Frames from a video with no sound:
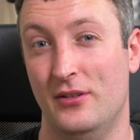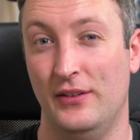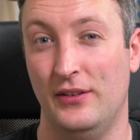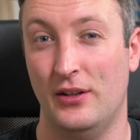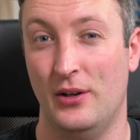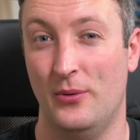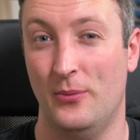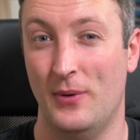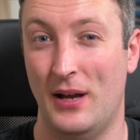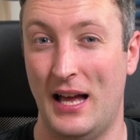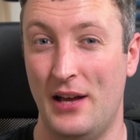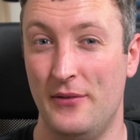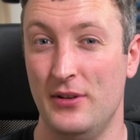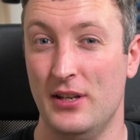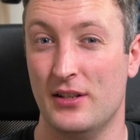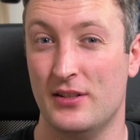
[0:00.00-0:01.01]
So
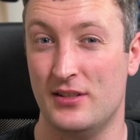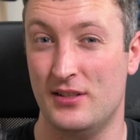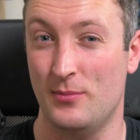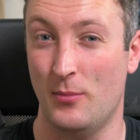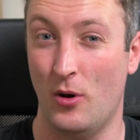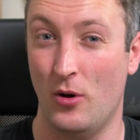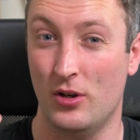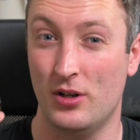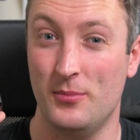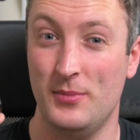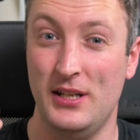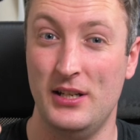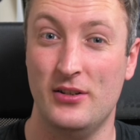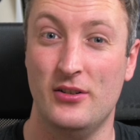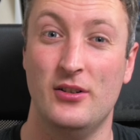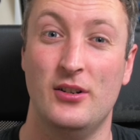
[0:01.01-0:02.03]
having a smaller
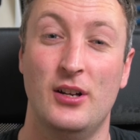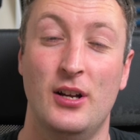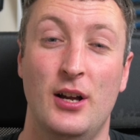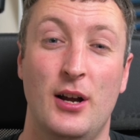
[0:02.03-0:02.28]
meter